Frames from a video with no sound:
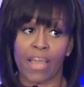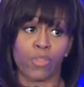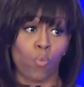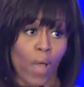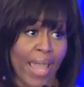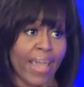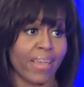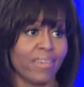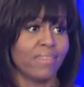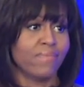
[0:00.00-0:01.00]
the
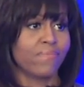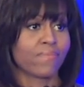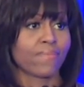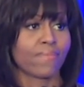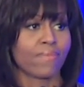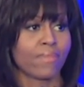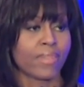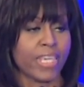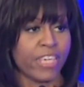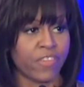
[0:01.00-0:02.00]
way,
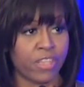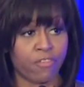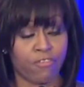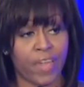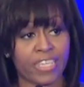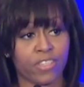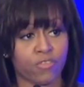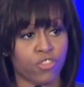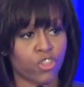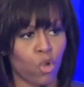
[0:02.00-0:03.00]
even in the face
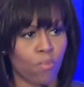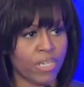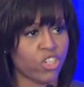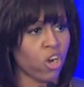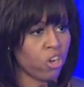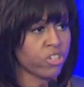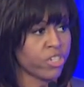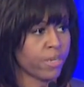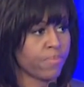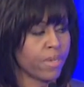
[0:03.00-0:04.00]
of so much
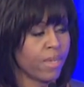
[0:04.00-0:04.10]
hardship